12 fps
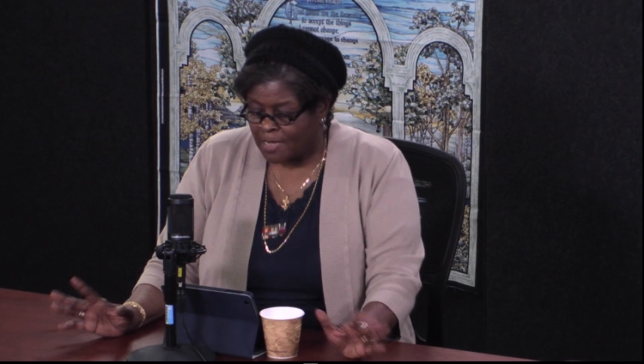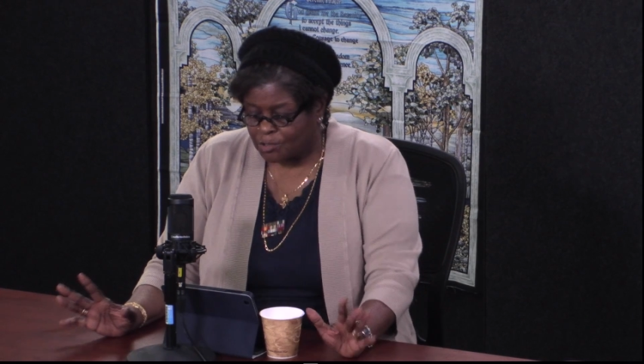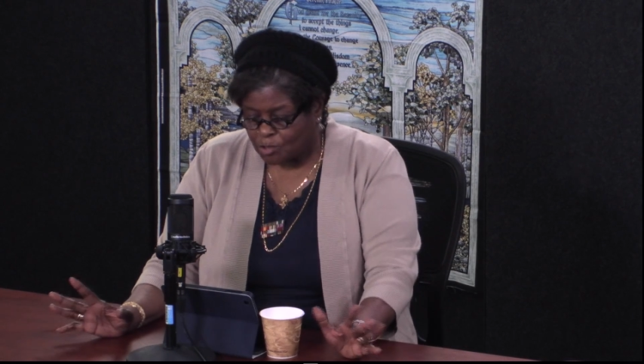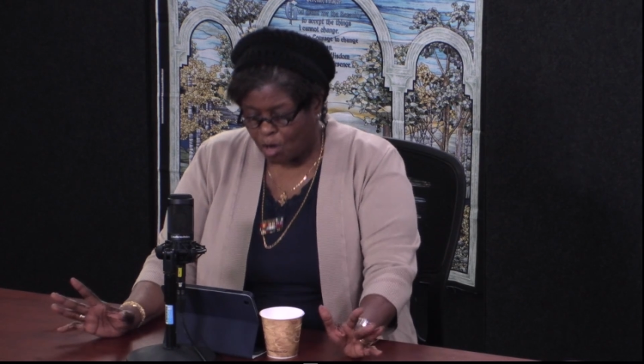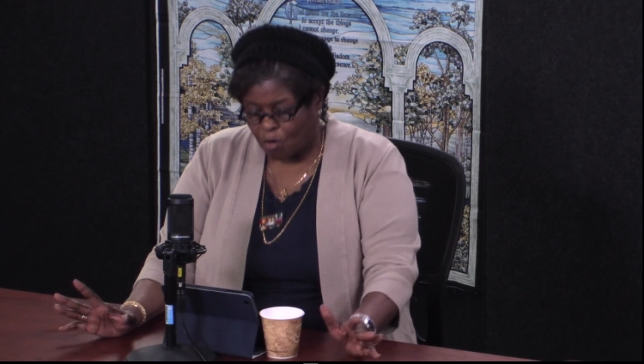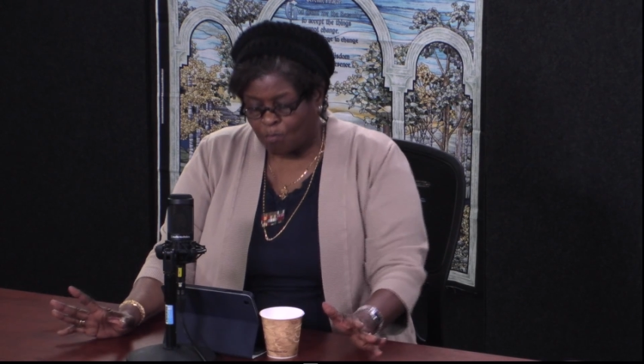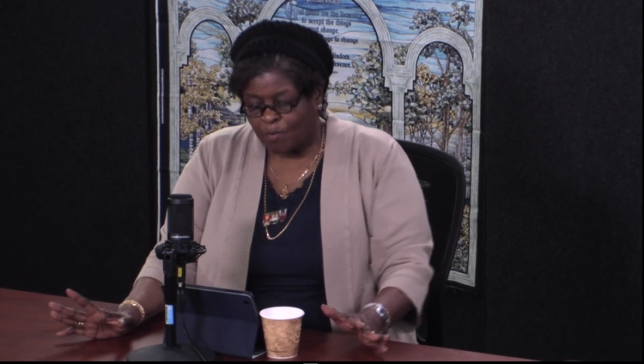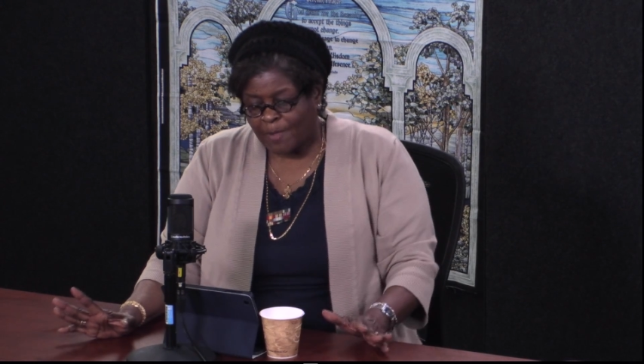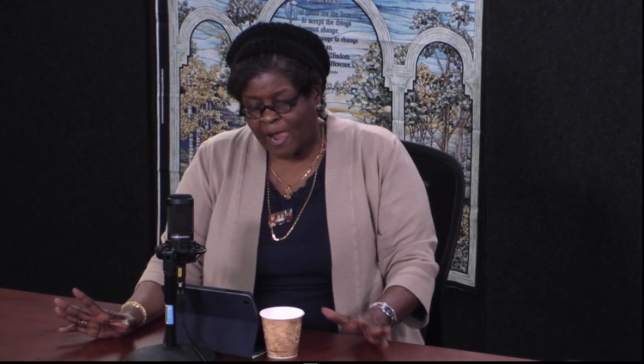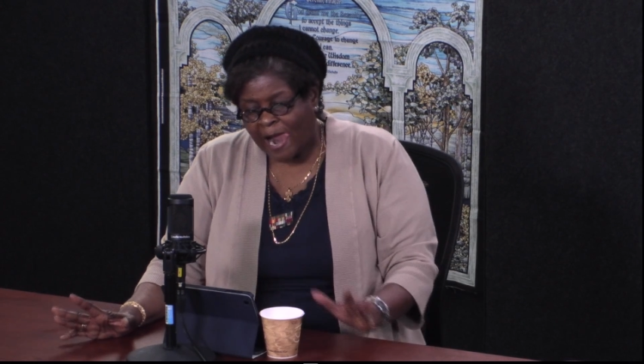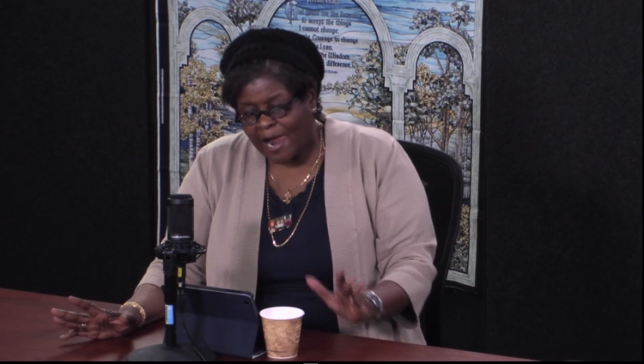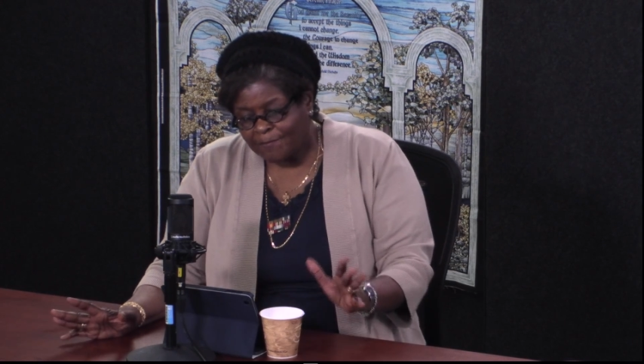So,
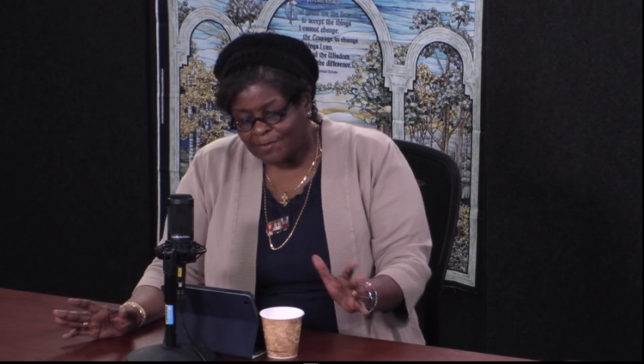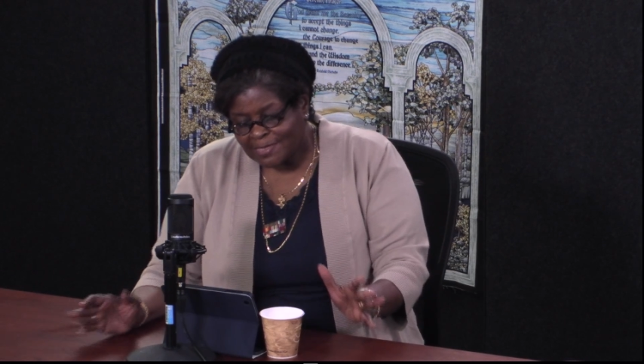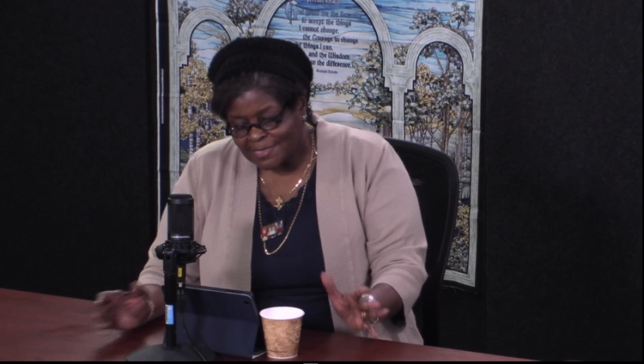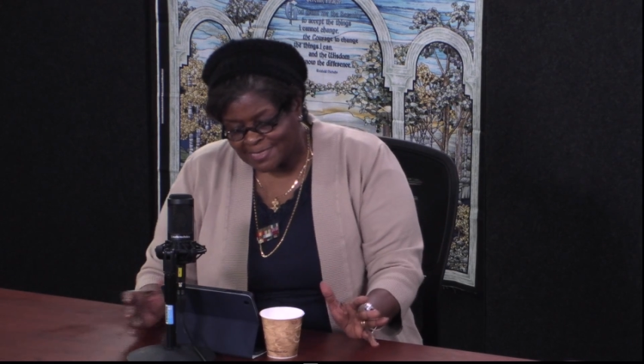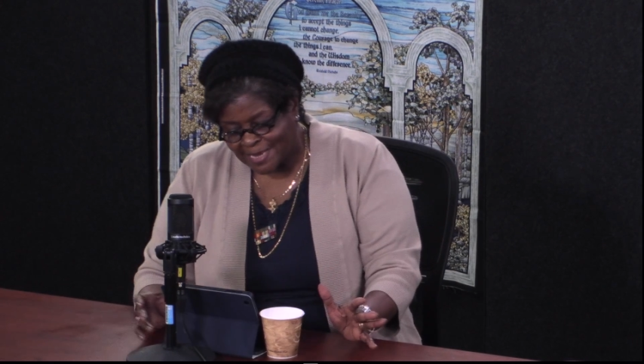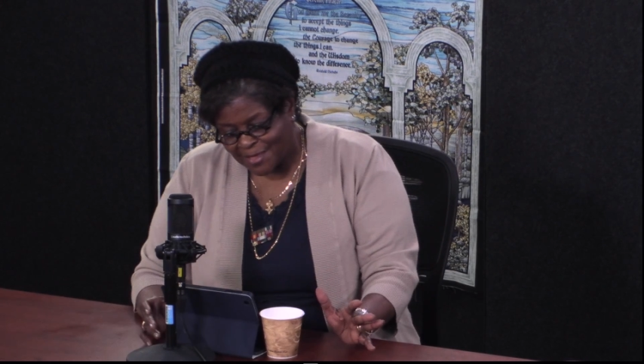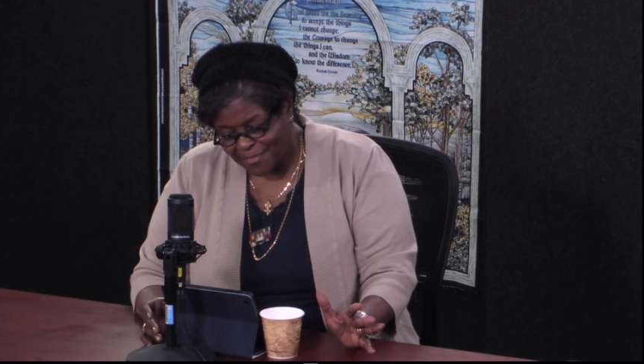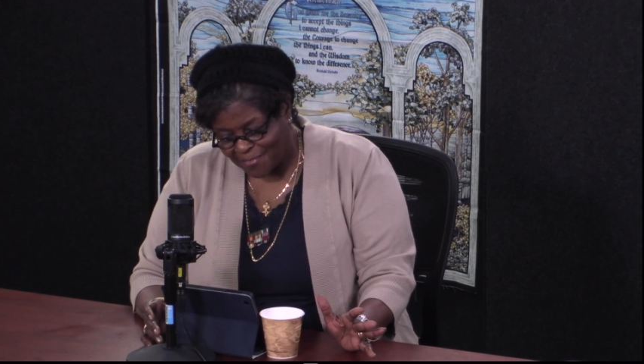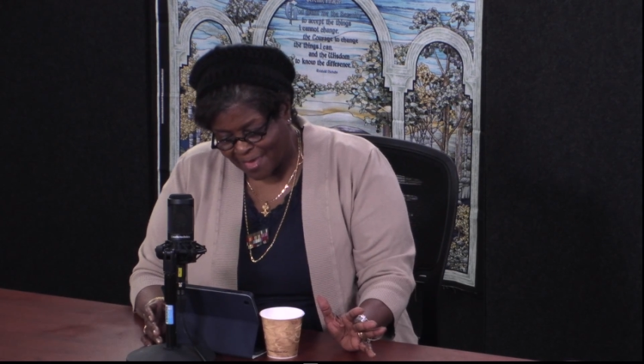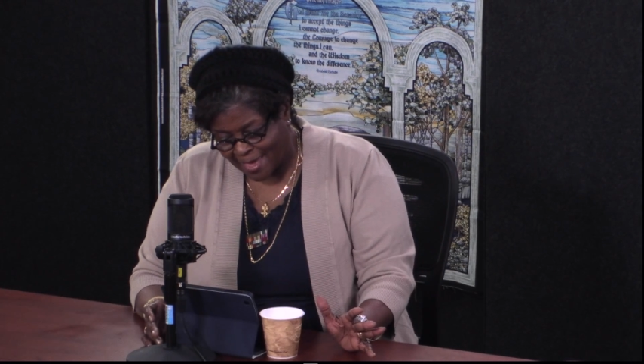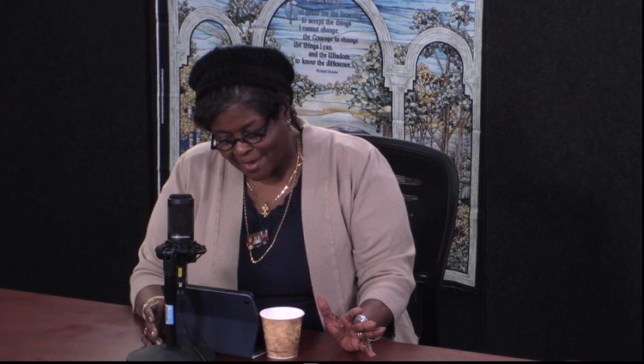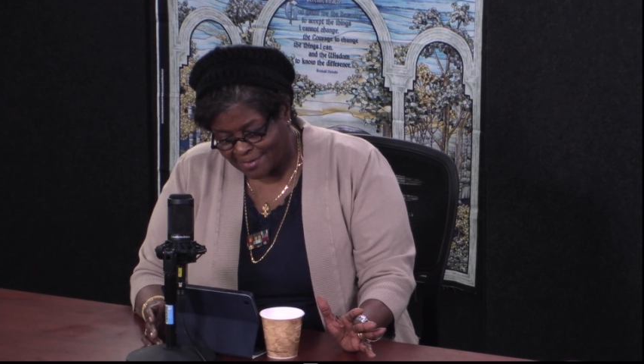having said
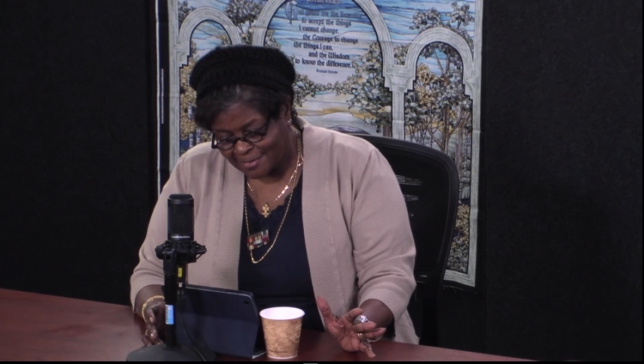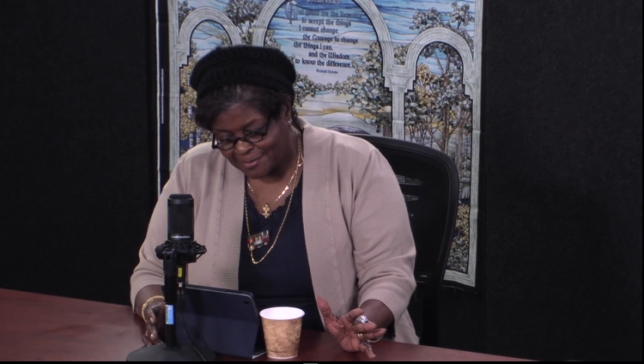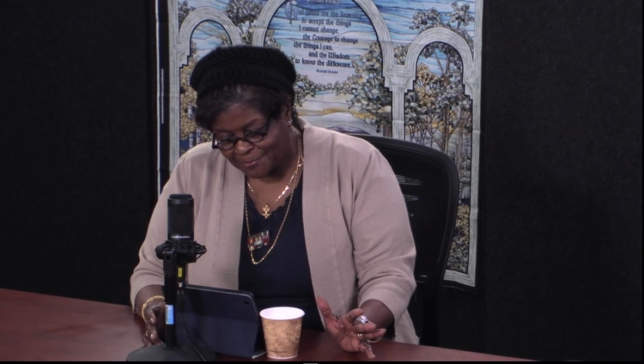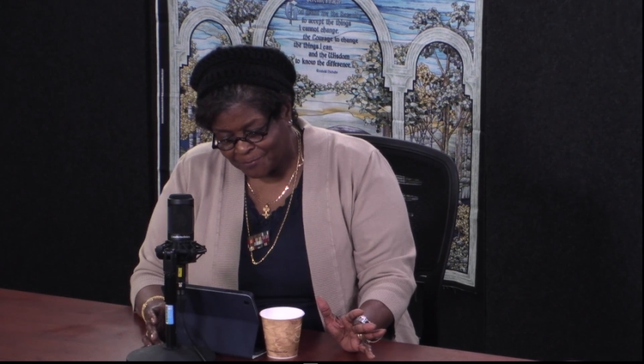that,